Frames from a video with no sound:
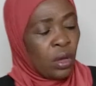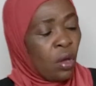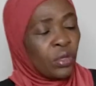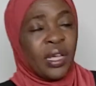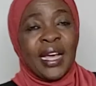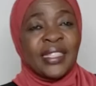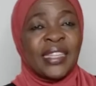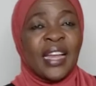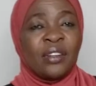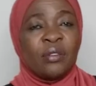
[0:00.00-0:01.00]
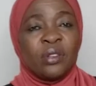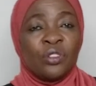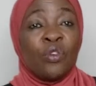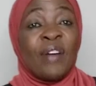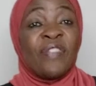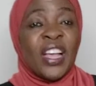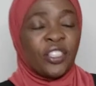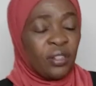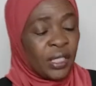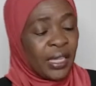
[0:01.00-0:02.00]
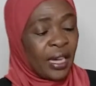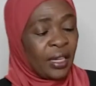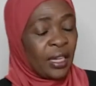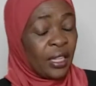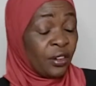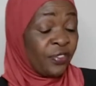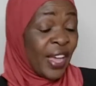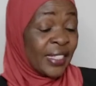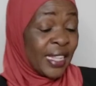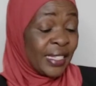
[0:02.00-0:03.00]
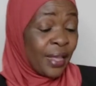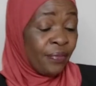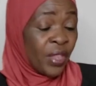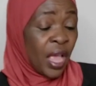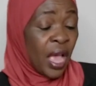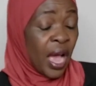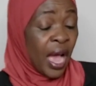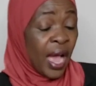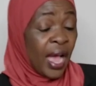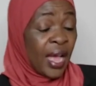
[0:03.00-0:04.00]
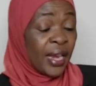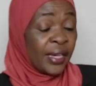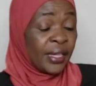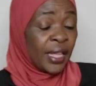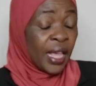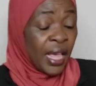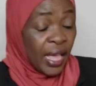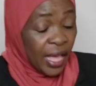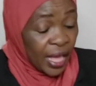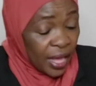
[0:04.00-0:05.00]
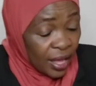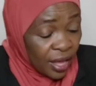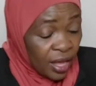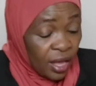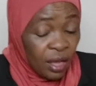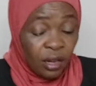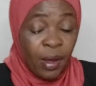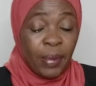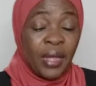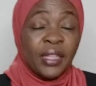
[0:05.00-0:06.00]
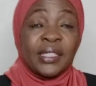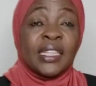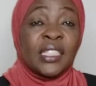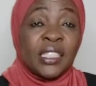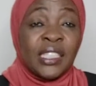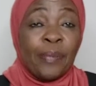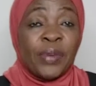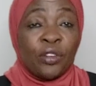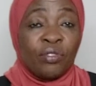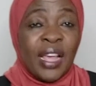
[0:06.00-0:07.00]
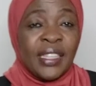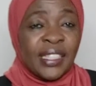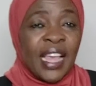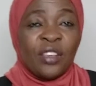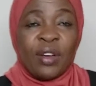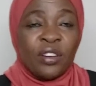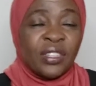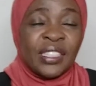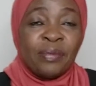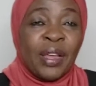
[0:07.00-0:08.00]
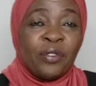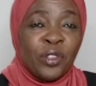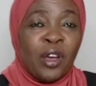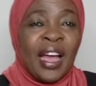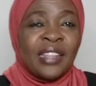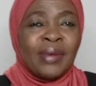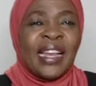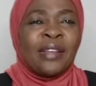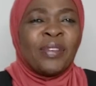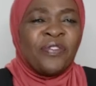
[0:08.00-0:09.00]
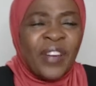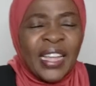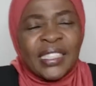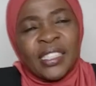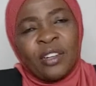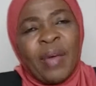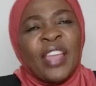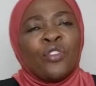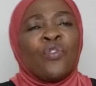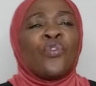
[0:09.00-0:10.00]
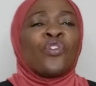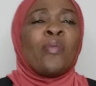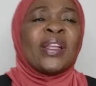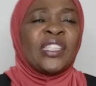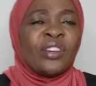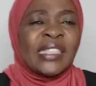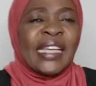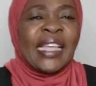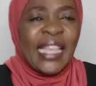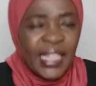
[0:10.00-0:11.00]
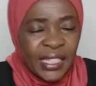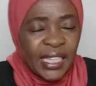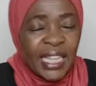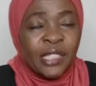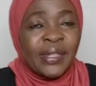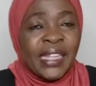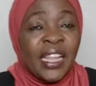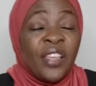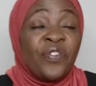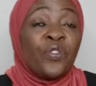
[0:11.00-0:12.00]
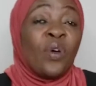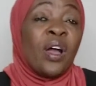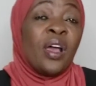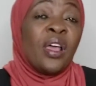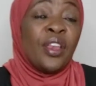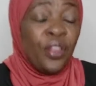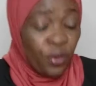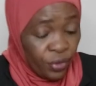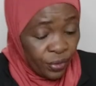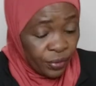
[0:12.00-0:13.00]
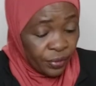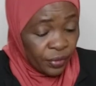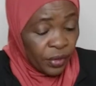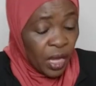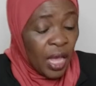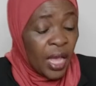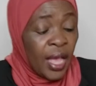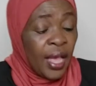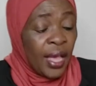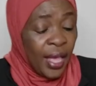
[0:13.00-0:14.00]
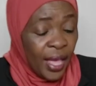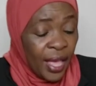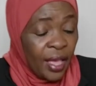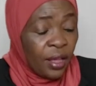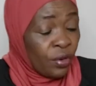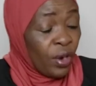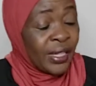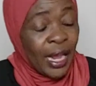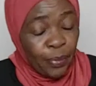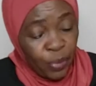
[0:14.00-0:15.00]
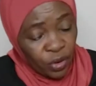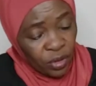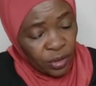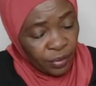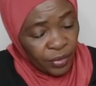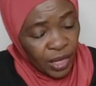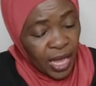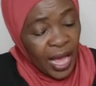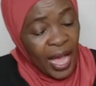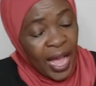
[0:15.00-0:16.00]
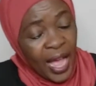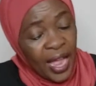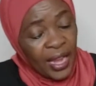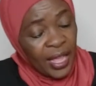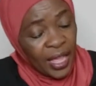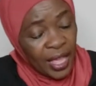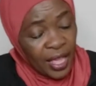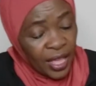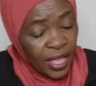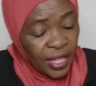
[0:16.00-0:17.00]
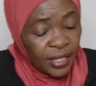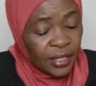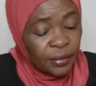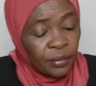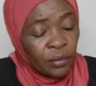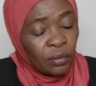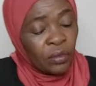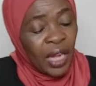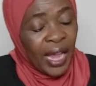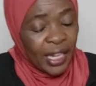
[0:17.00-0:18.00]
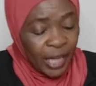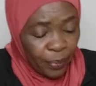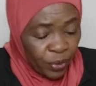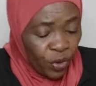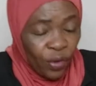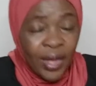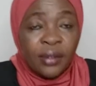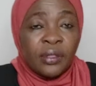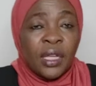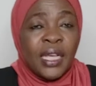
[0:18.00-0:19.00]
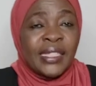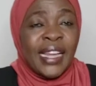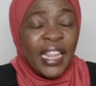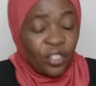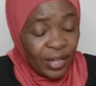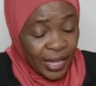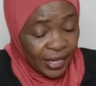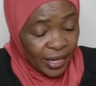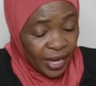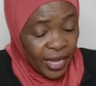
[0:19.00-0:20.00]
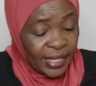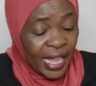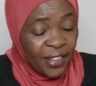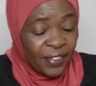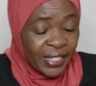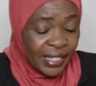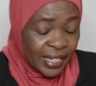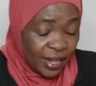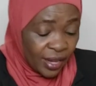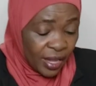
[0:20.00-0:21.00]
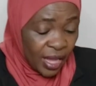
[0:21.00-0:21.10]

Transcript: Although he has done newer versions, he revises them. And remember, in this chapter today, he's saying you cannot see money with your eyes. But let me first remind you who Robert Kiyosaki is, especially if you are new. He wrote that book, and he is an entrepreneur. He's an educator. He's an investor.